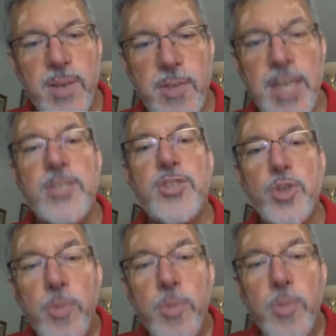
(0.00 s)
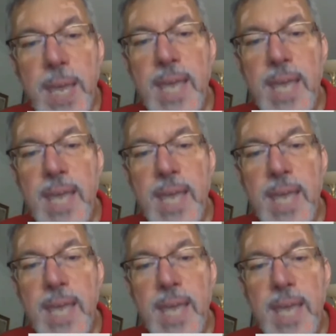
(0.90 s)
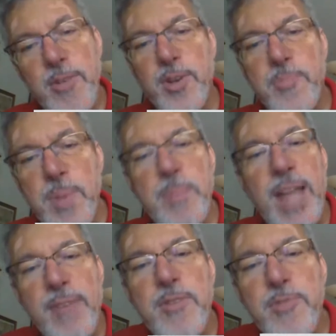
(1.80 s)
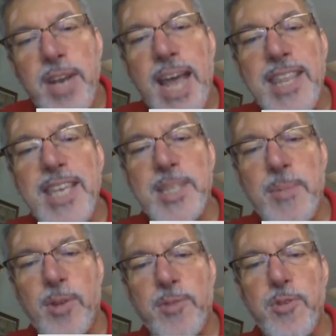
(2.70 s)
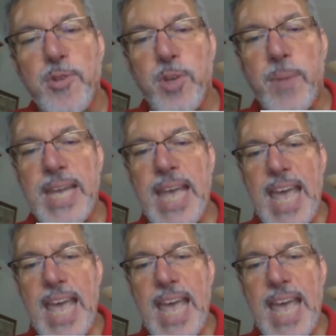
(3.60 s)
things should be, they have different, people have different ideas about the future, but